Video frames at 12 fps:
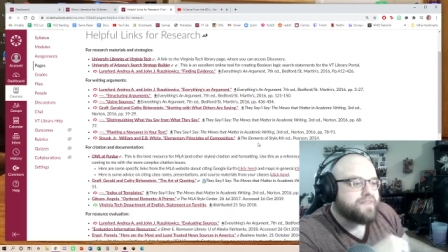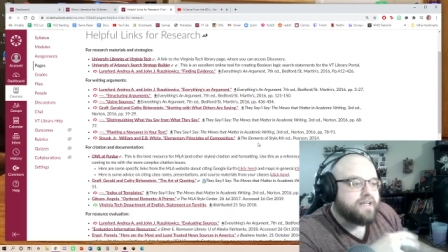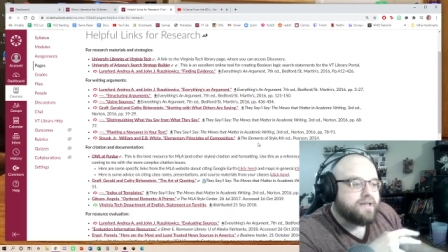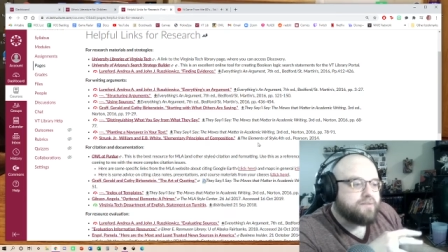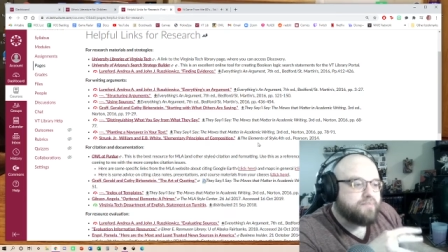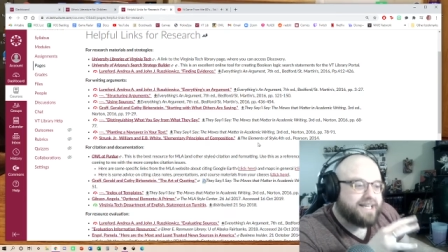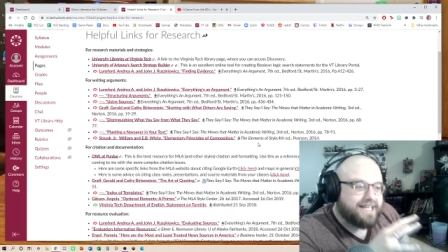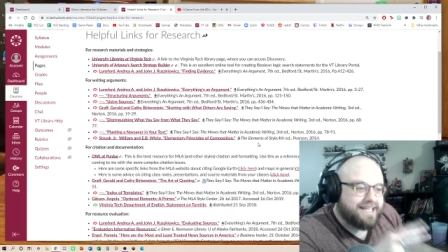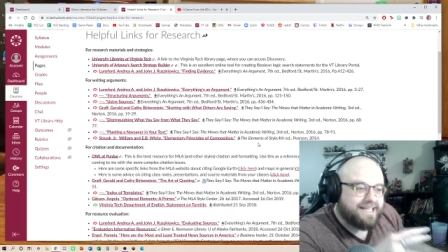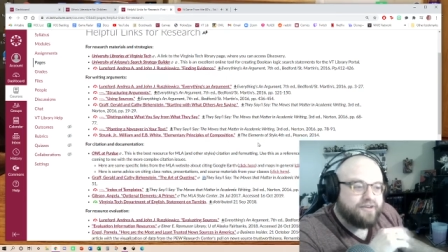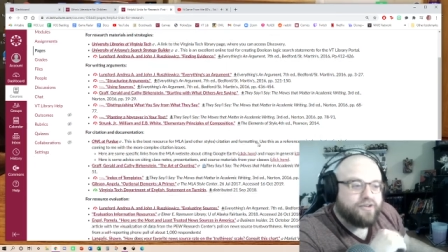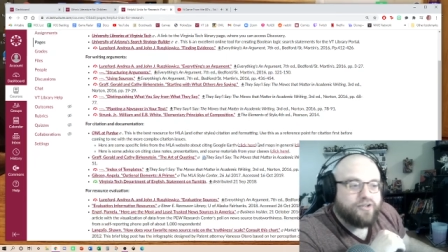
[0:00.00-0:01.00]
But
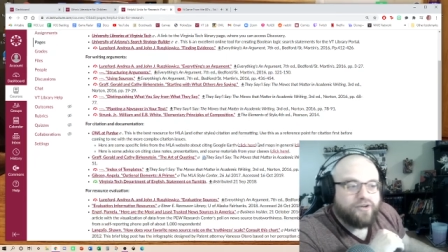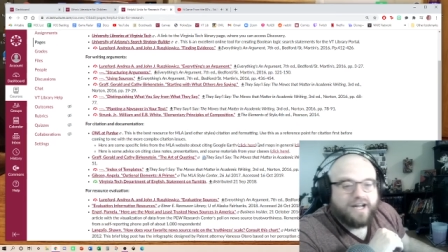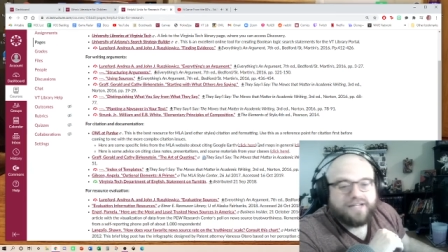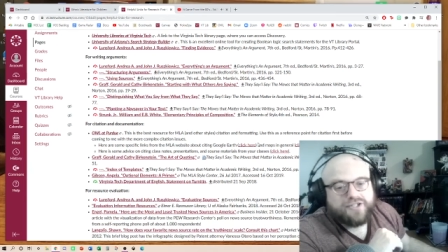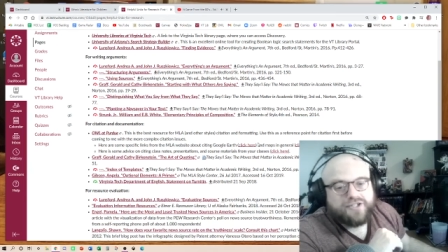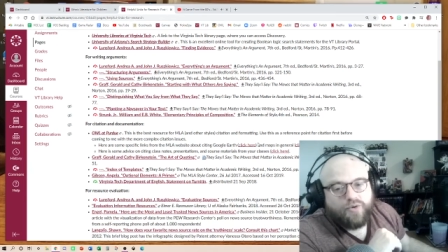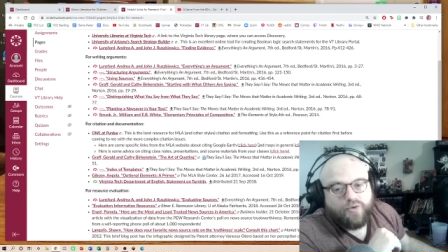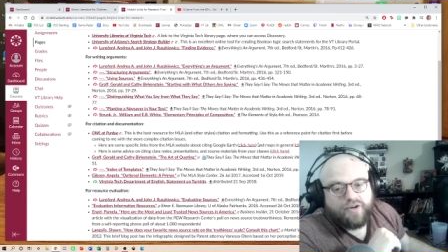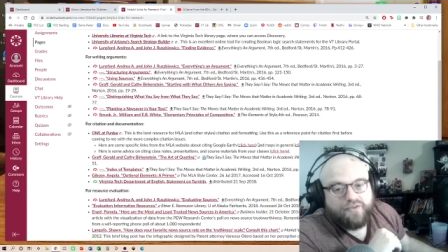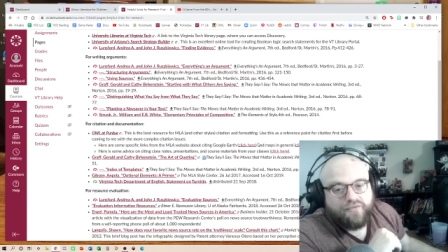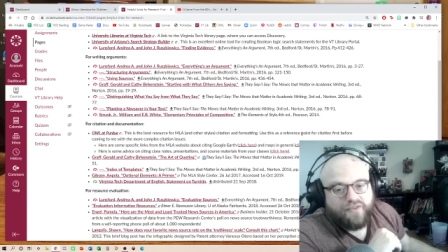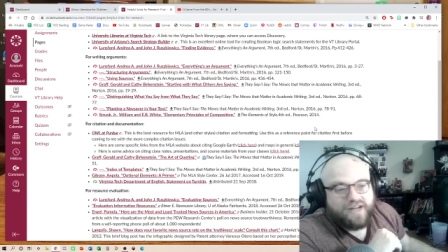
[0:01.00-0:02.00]
here you're actually going
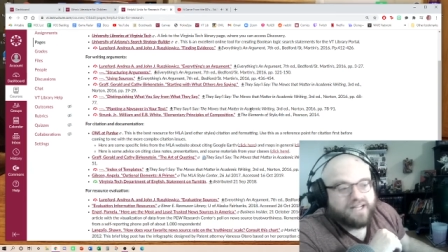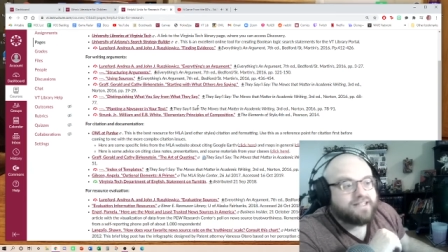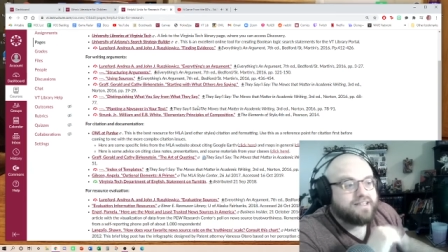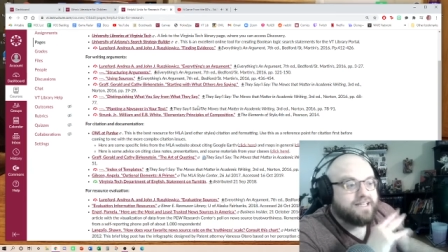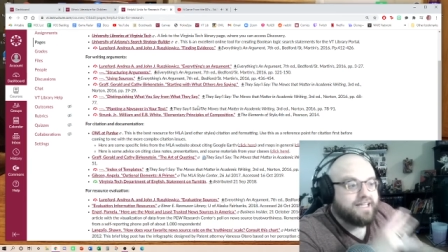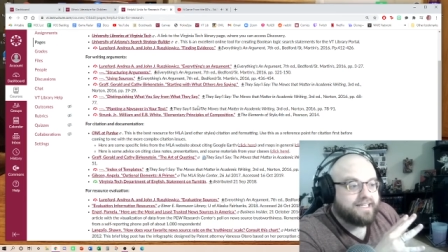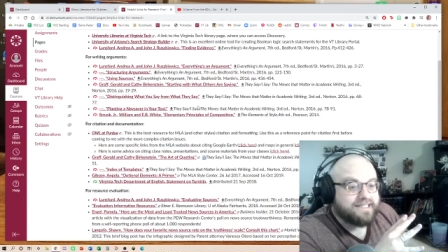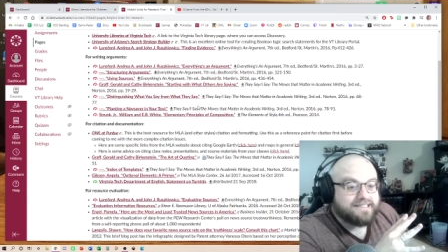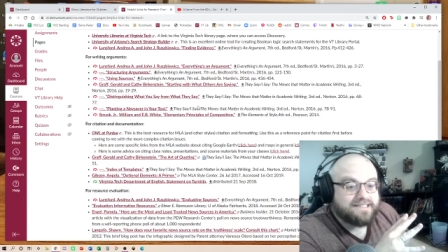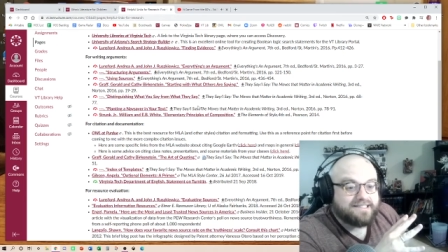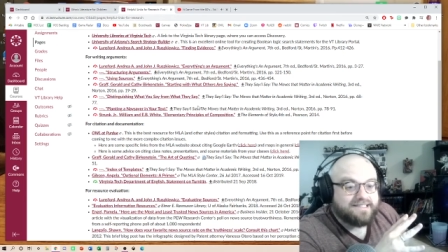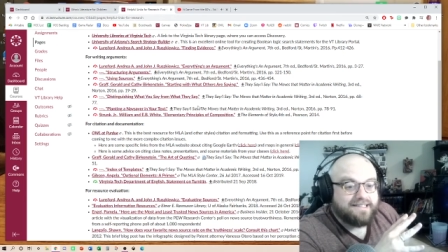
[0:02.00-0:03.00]
to find
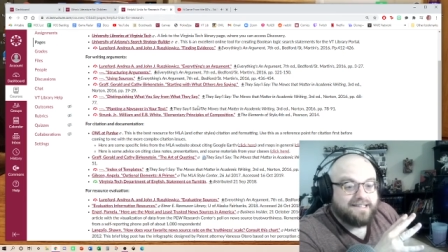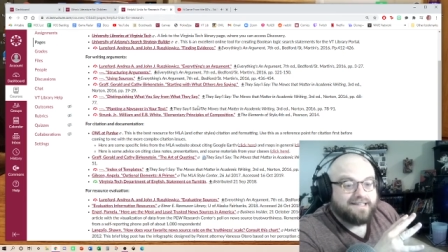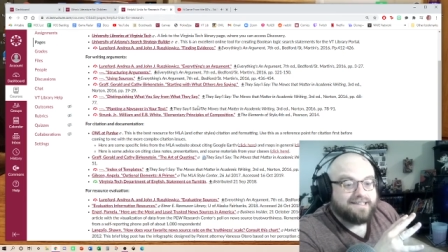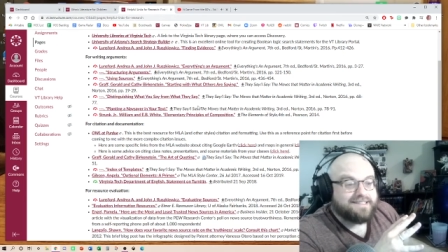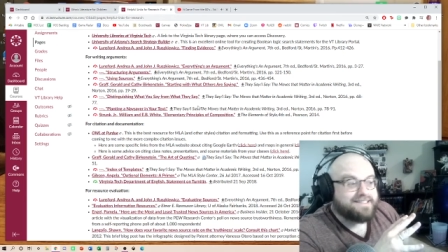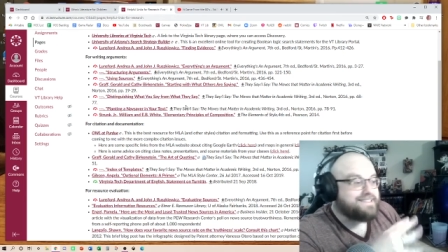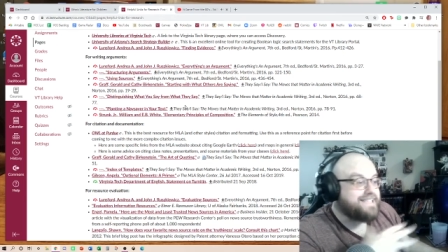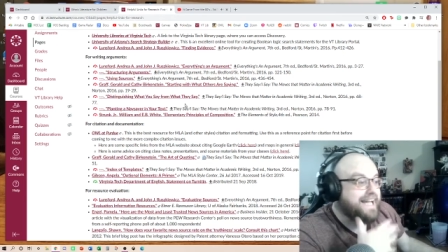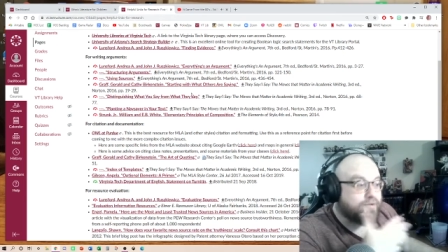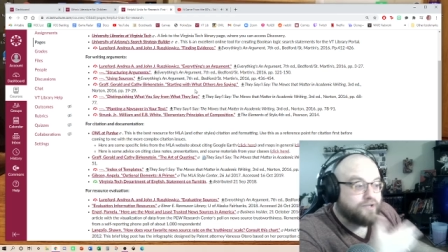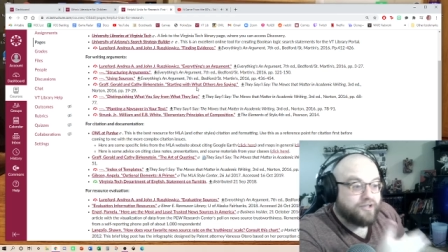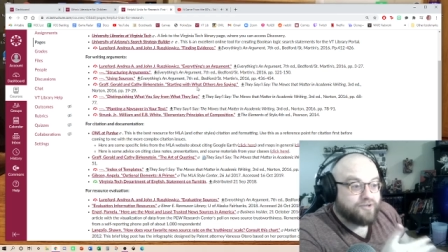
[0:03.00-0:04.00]
links,
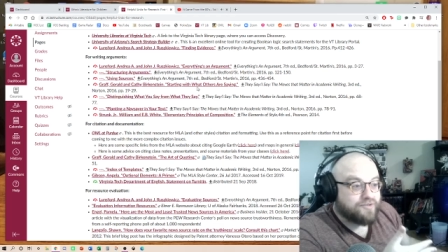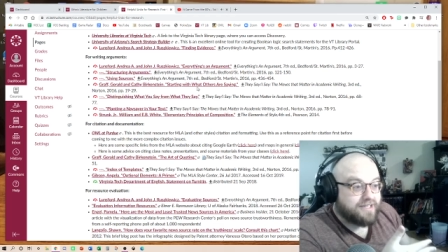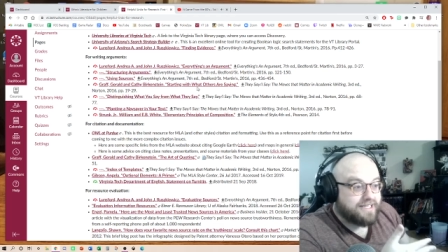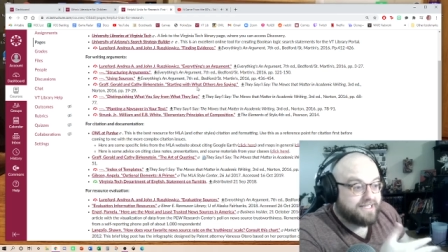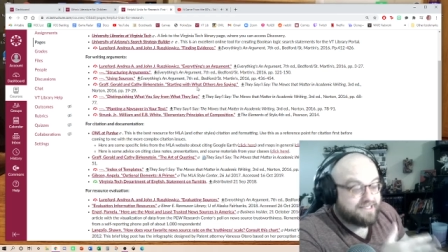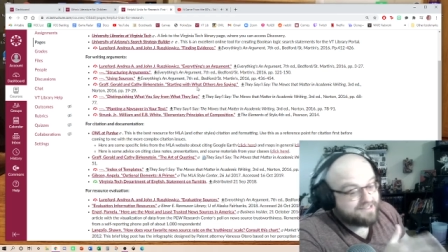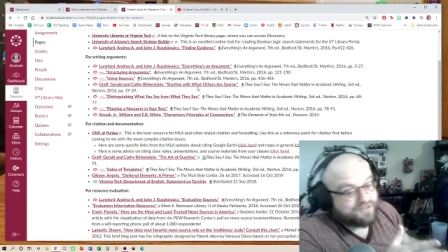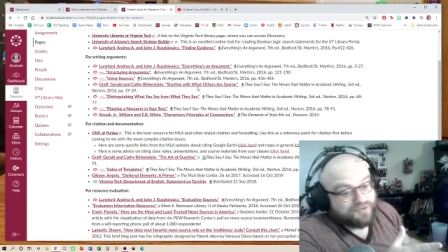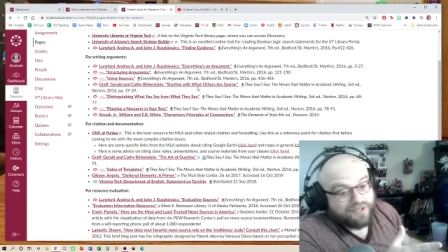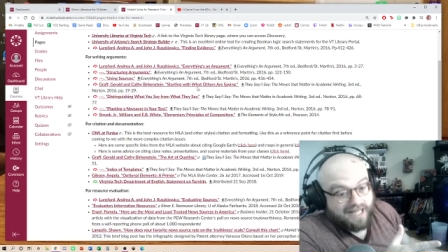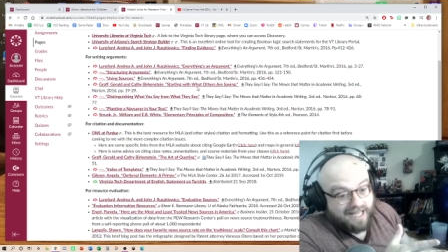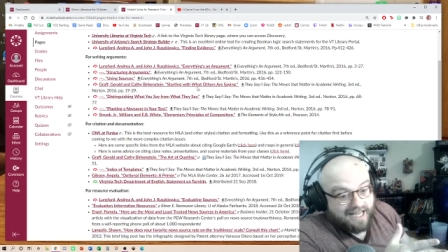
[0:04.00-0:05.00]
download links to a
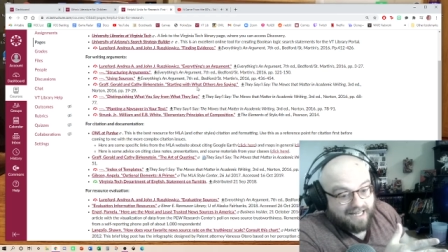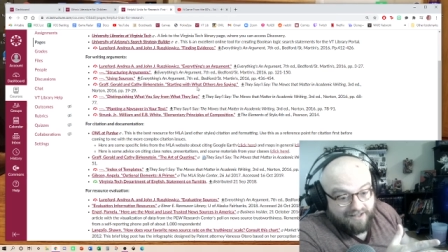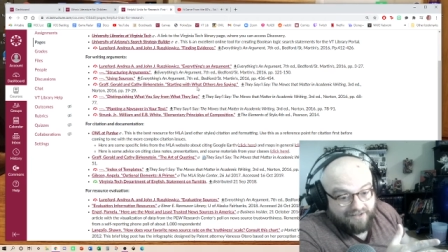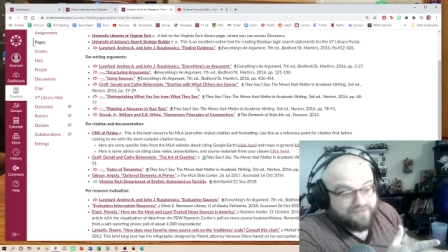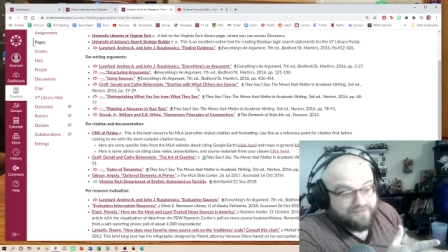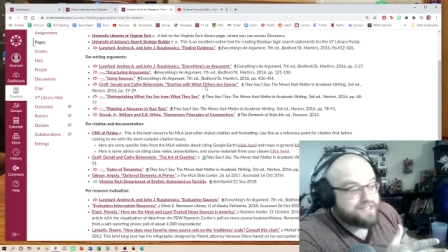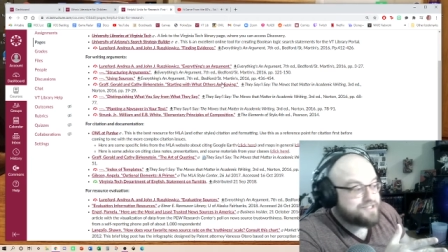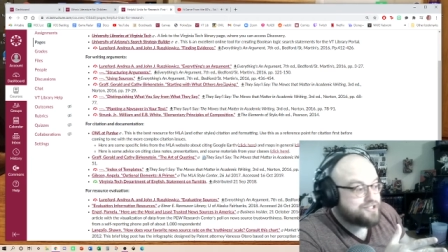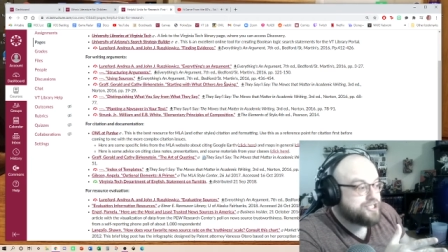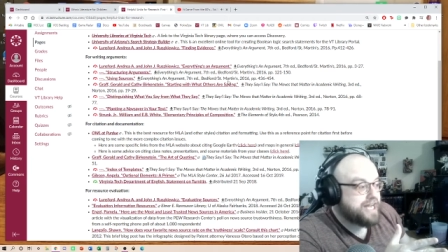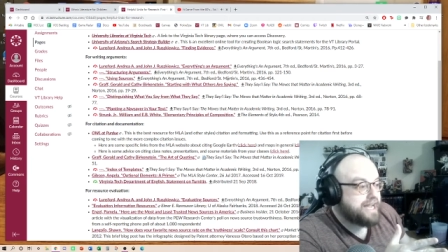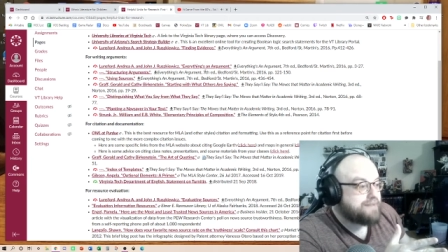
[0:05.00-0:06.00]
lot of these
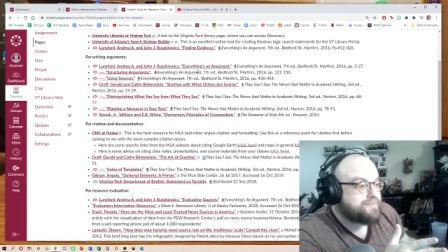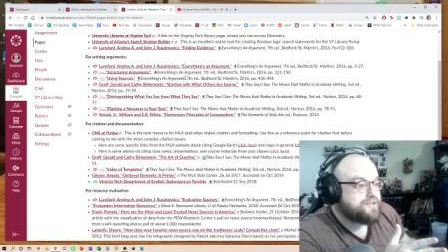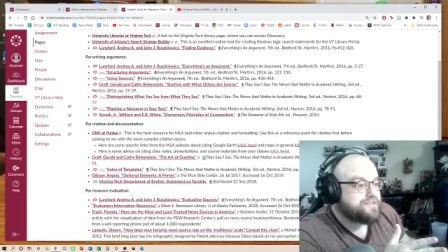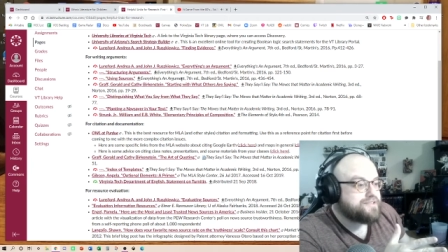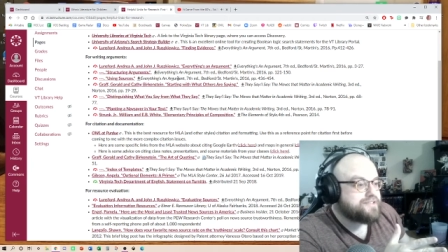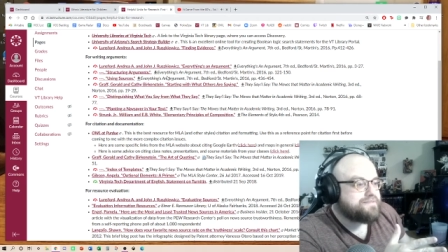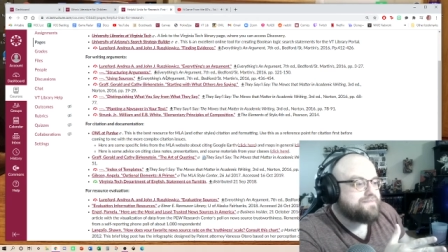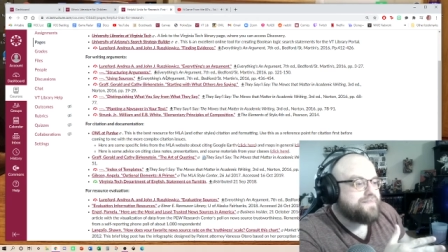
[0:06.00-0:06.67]
chapters.